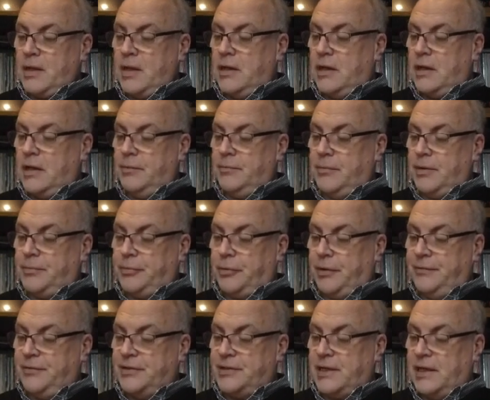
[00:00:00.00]
a
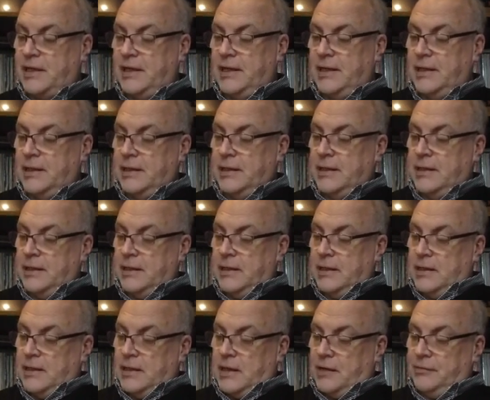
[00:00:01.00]
previously
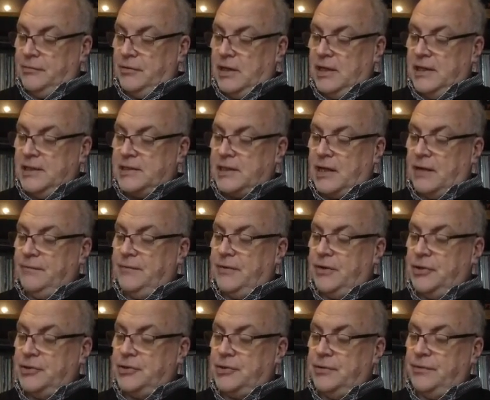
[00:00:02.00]
unreleased
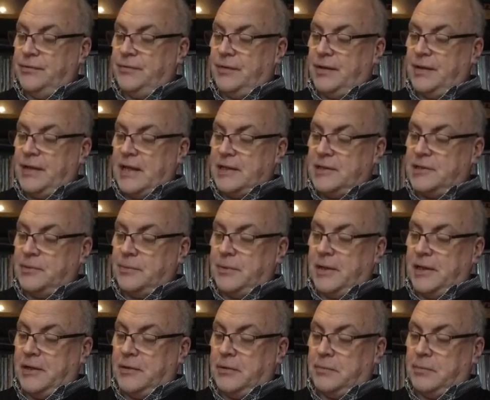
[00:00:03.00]
unversion of That's the
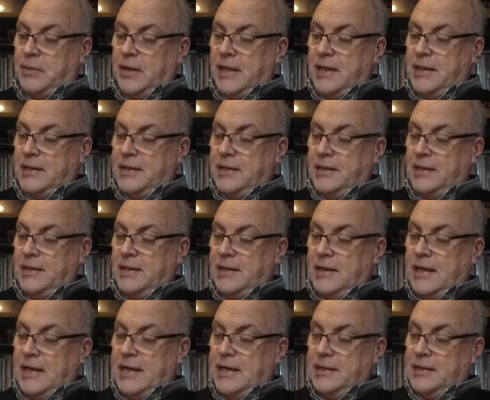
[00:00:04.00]
Way God Planned It,
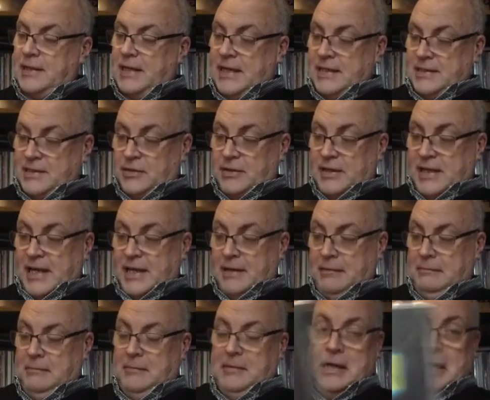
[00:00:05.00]
and As I Get
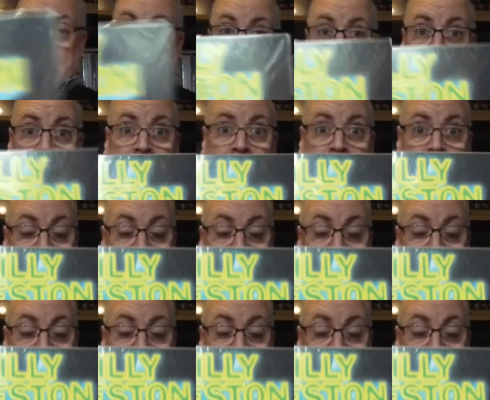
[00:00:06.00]
Older